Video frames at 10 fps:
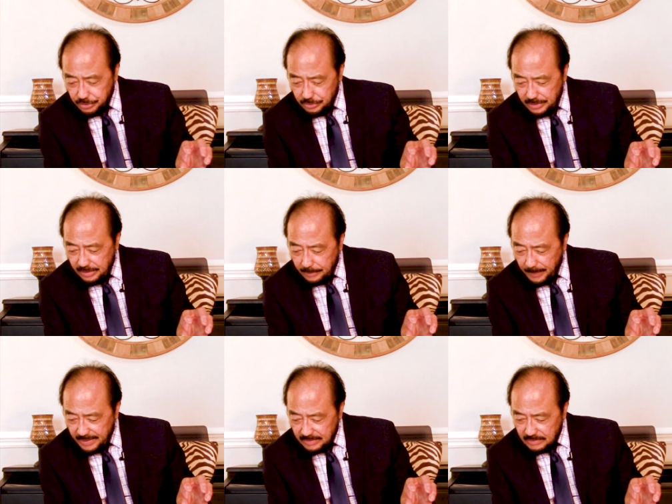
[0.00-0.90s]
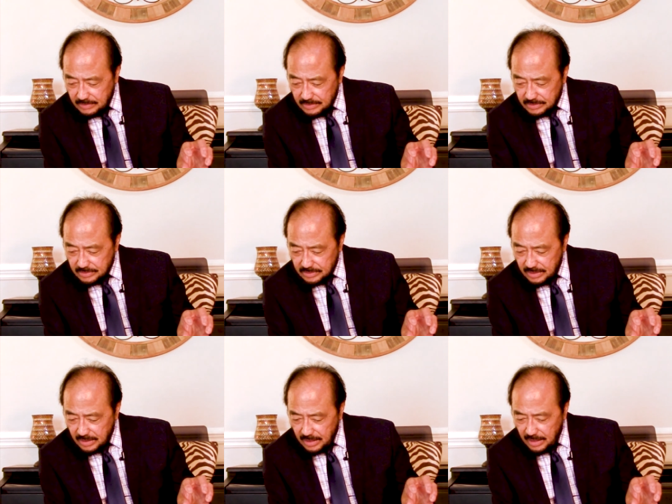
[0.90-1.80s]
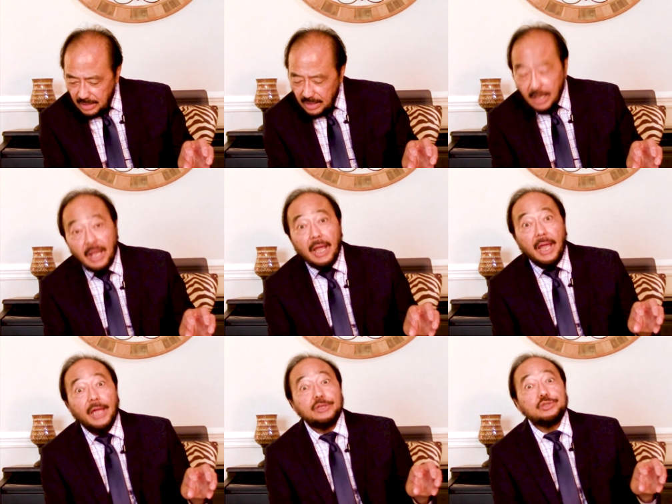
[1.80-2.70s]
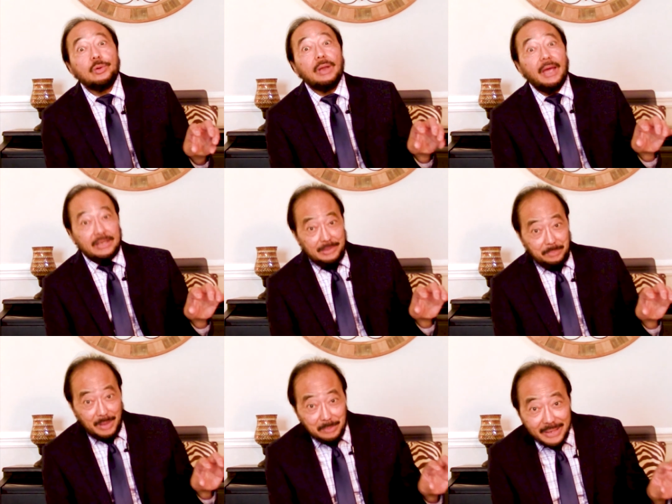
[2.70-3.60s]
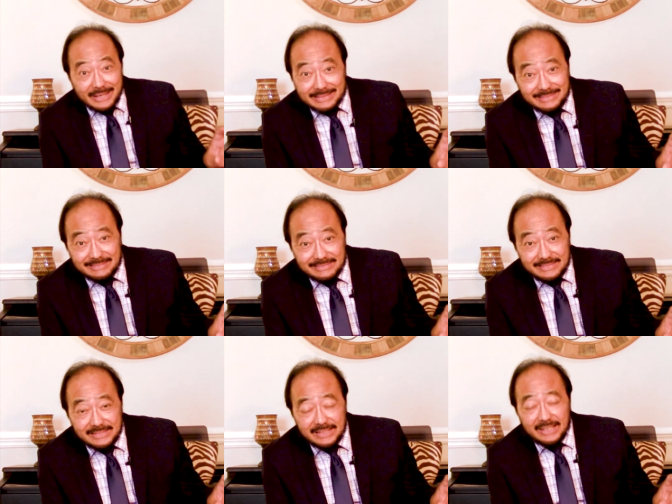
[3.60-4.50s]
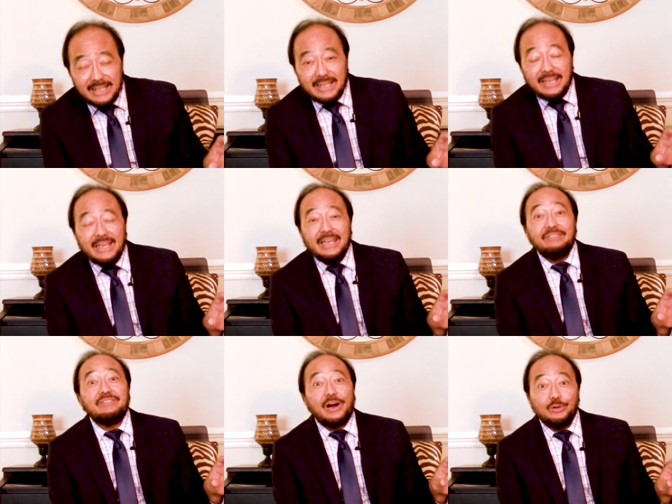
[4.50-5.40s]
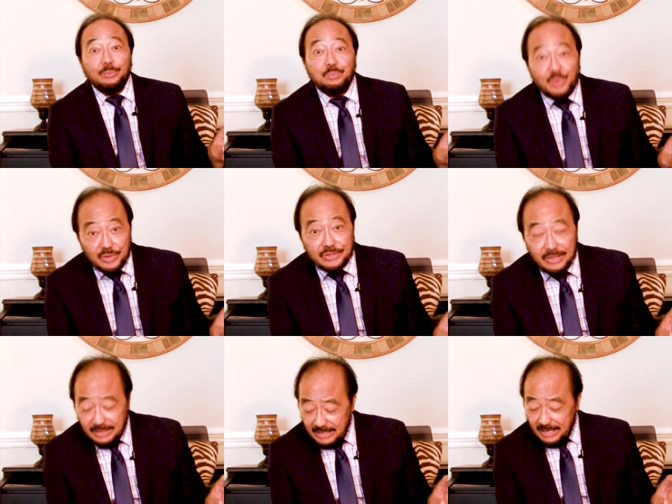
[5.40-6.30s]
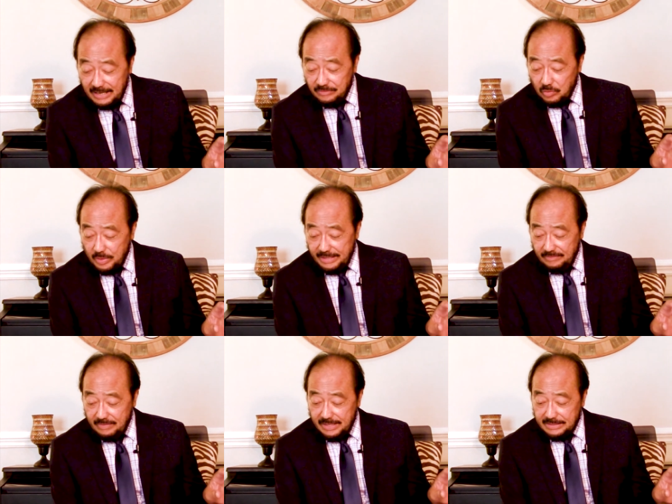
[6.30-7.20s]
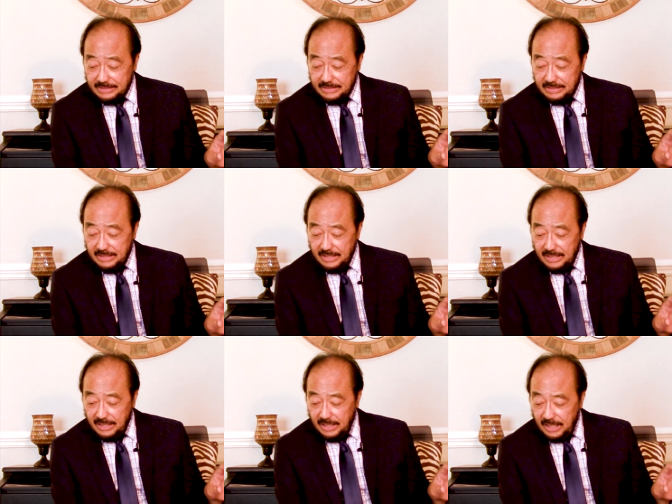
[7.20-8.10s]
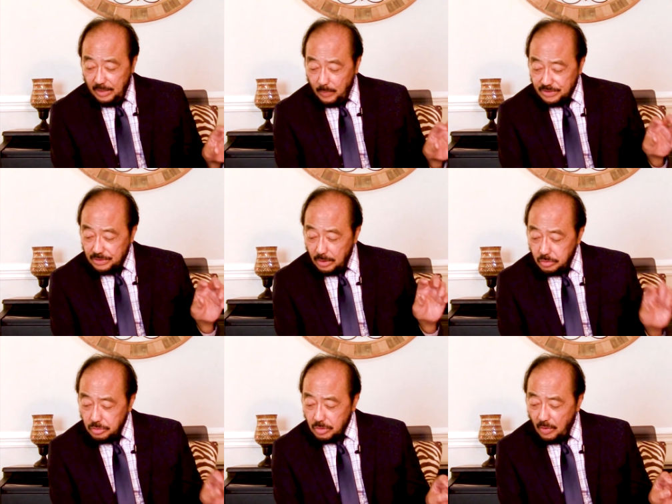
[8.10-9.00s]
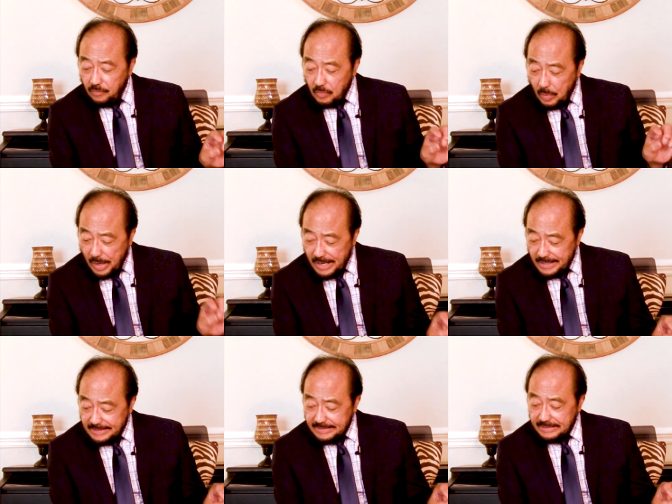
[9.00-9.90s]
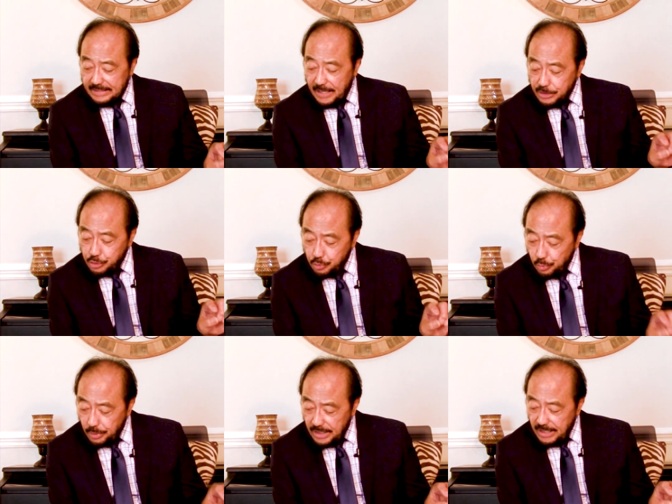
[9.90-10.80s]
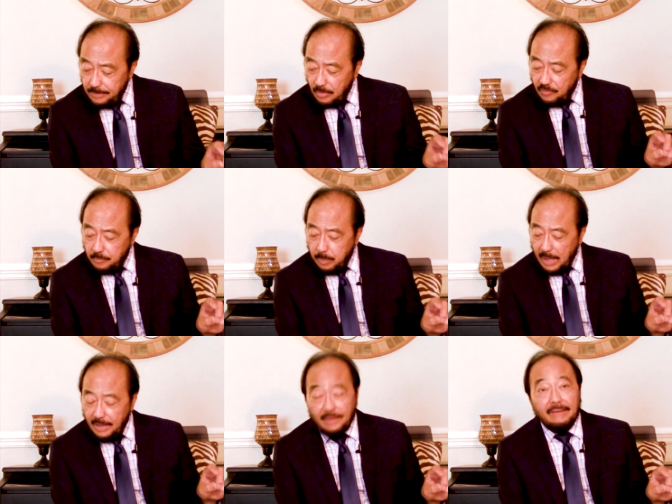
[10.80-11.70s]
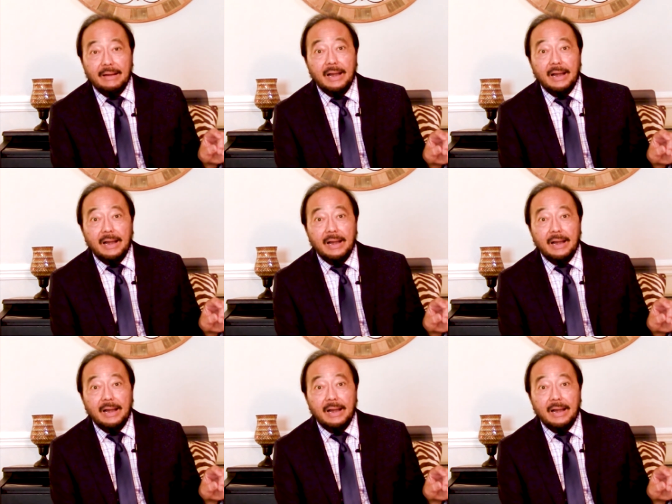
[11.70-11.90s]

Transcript: and repentance. And so, like the publican, he found mercy and forgiveness. It was the look of Christ that assured him of pardon.